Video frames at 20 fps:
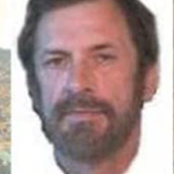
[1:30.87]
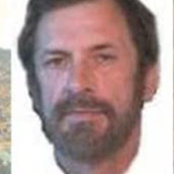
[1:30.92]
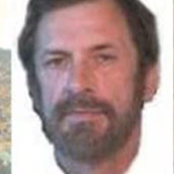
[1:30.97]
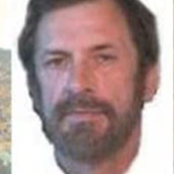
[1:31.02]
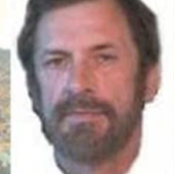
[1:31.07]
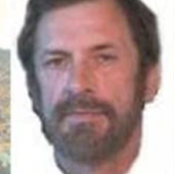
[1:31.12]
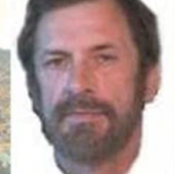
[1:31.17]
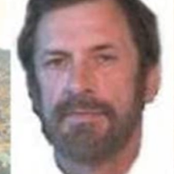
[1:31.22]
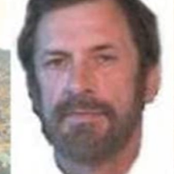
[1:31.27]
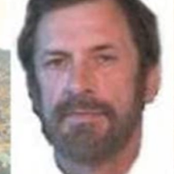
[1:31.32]

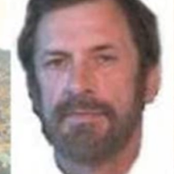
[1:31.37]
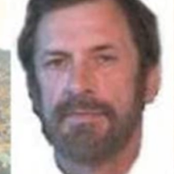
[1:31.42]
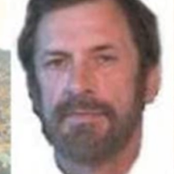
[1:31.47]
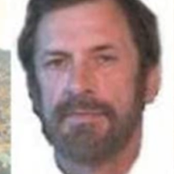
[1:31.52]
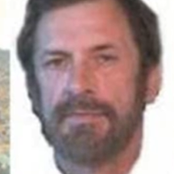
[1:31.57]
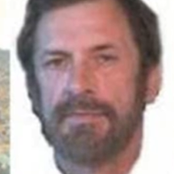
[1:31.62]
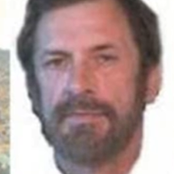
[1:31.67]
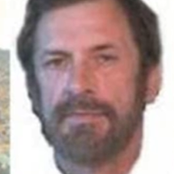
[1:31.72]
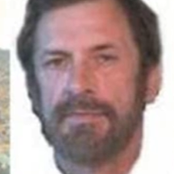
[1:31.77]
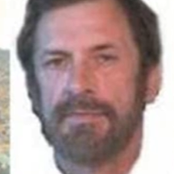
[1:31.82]

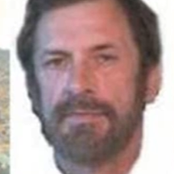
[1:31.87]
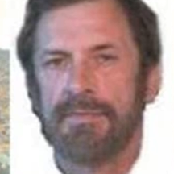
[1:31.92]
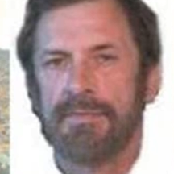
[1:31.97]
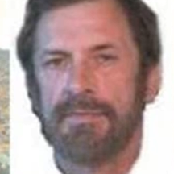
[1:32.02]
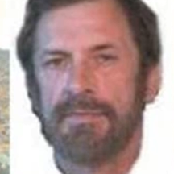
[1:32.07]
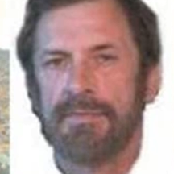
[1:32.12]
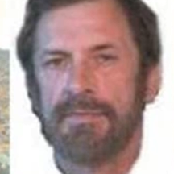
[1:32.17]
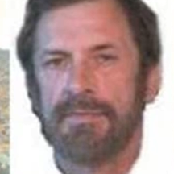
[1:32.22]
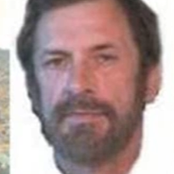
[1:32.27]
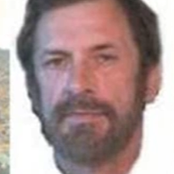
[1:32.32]

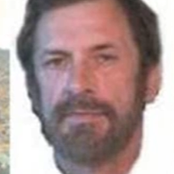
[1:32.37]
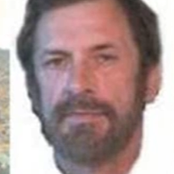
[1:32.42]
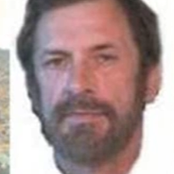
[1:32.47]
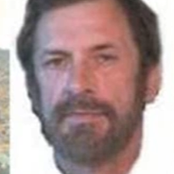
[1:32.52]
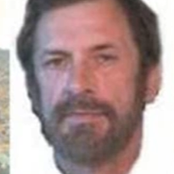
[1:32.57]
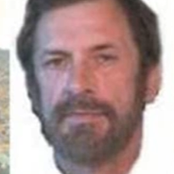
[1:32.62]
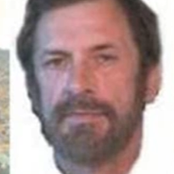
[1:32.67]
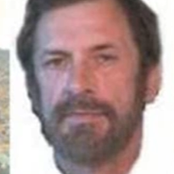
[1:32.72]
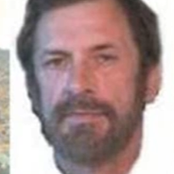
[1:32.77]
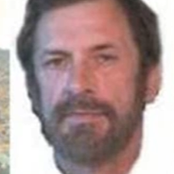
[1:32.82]

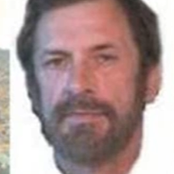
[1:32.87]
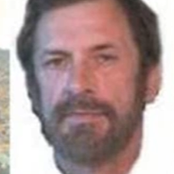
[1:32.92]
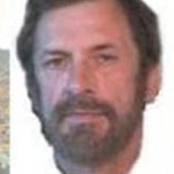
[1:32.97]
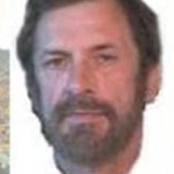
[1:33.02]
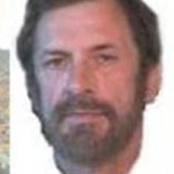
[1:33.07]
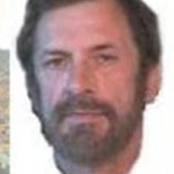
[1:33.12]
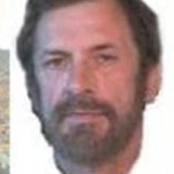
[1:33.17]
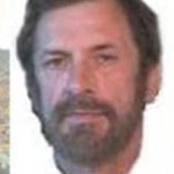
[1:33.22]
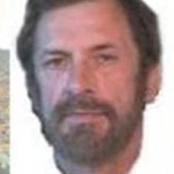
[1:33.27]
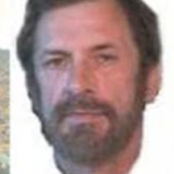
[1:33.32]

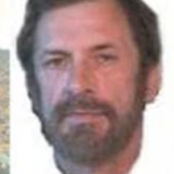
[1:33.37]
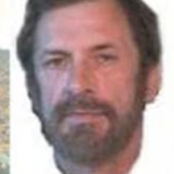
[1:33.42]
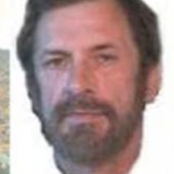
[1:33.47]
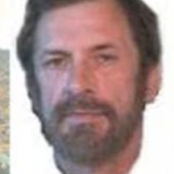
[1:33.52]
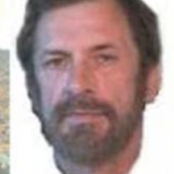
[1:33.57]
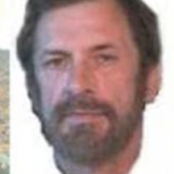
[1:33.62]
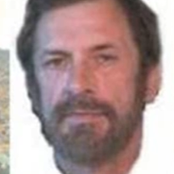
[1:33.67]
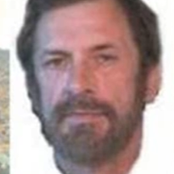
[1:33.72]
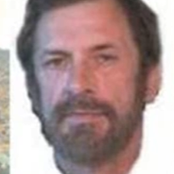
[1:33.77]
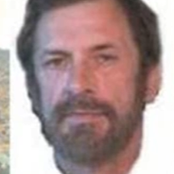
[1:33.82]

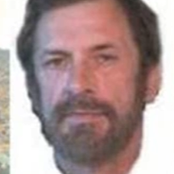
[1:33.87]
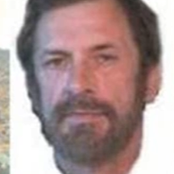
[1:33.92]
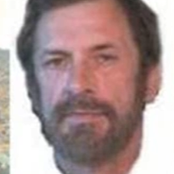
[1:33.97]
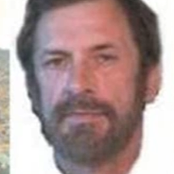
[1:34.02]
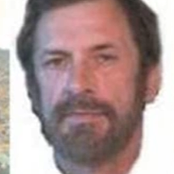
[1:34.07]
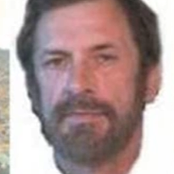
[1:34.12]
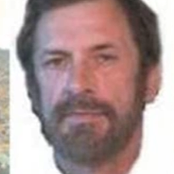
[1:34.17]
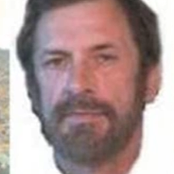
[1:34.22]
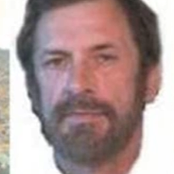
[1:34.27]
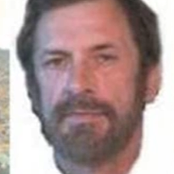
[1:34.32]

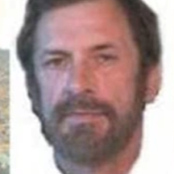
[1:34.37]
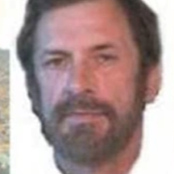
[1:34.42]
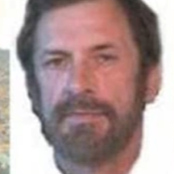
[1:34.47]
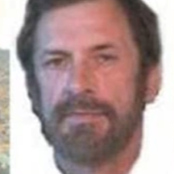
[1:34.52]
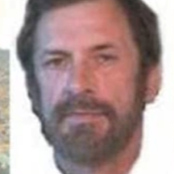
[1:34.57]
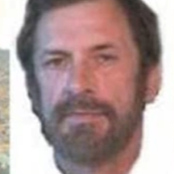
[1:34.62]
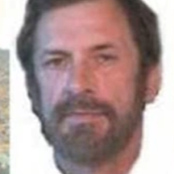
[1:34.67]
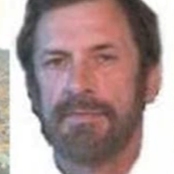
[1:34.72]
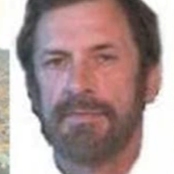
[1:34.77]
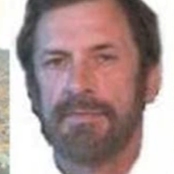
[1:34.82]

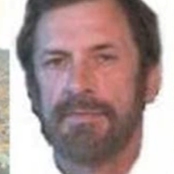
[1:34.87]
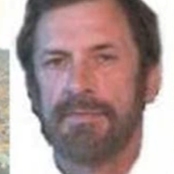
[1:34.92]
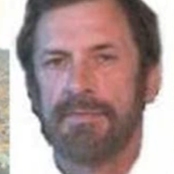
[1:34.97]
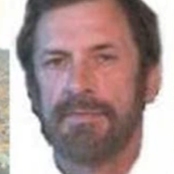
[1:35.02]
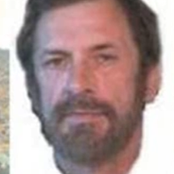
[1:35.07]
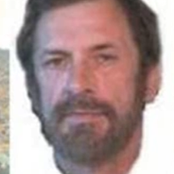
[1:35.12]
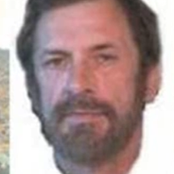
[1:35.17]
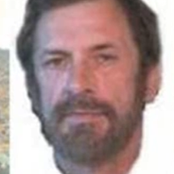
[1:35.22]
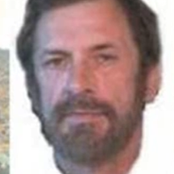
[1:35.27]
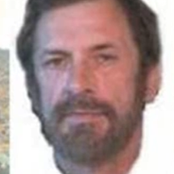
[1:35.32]

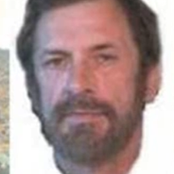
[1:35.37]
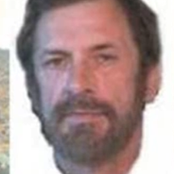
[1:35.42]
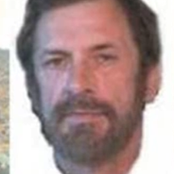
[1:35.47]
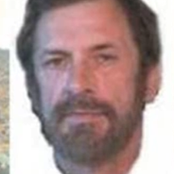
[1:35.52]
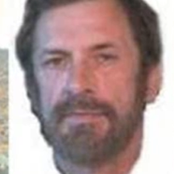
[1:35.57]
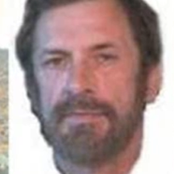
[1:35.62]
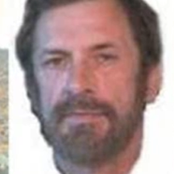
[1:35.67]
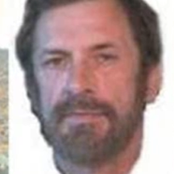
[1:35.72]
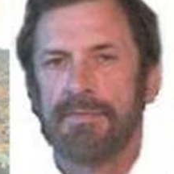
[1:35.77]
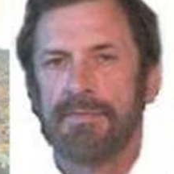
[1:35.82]

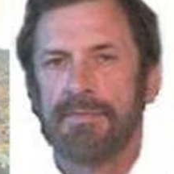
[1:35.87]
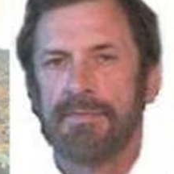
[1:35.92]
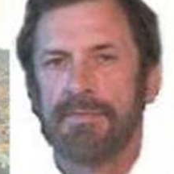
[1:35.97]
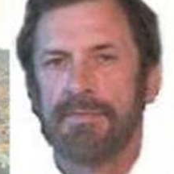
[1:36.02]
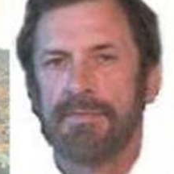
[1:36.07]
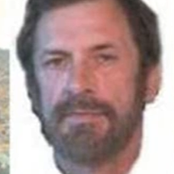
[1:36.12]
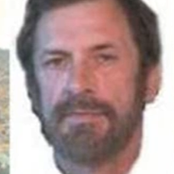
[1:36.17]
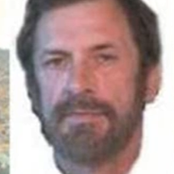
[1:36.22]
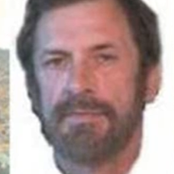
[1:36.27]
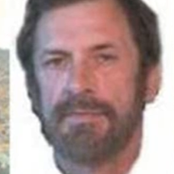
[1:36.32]

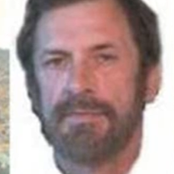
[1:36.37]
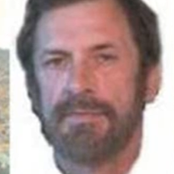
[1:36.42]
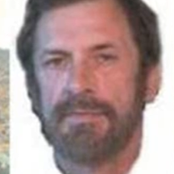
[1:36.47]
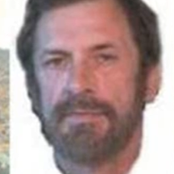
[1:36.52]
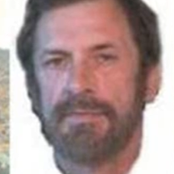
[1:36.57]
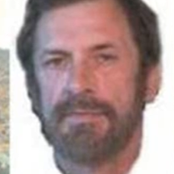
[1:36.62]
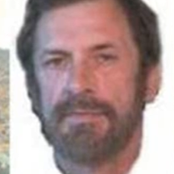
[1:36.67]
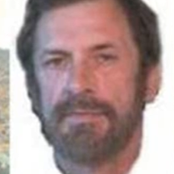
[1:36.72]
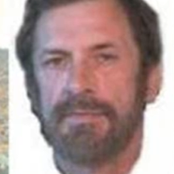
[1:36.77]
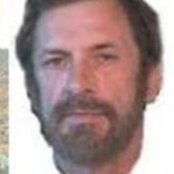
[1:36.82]

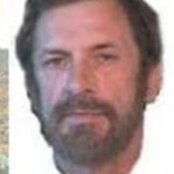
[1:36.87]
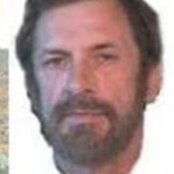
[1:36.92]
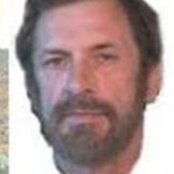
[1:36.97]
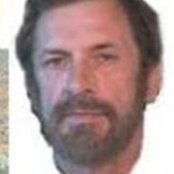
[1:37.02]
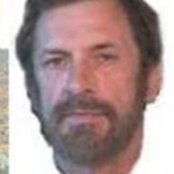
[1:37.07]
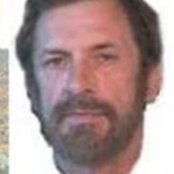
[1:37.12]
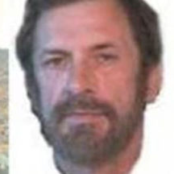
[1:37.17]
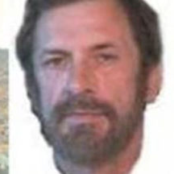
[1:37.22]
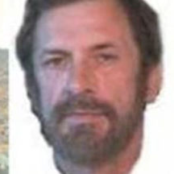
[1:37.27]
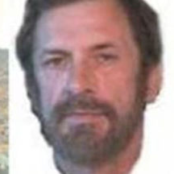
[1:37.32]

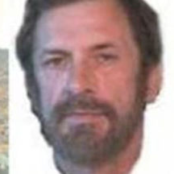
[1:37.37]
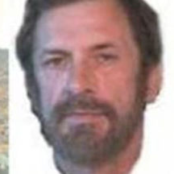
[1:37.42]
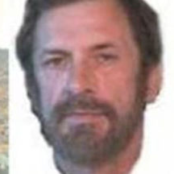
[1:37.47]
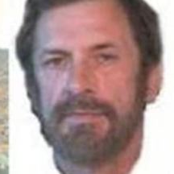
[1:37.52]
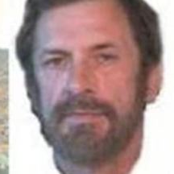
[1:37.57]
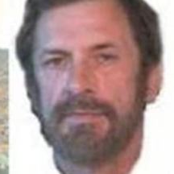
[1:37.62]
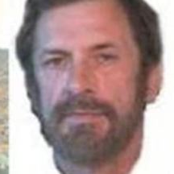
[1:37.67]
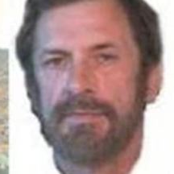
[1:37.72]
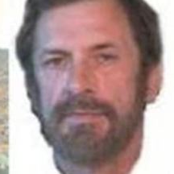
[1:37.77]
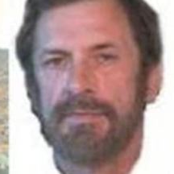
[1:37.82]

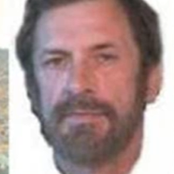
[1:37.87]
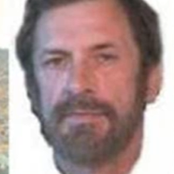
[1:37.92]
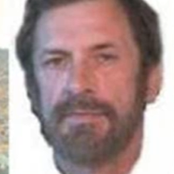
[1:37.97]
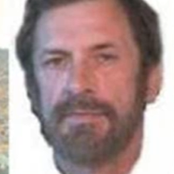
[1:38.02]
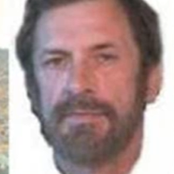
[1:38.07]
The face doesn't move, so there is nothing to read.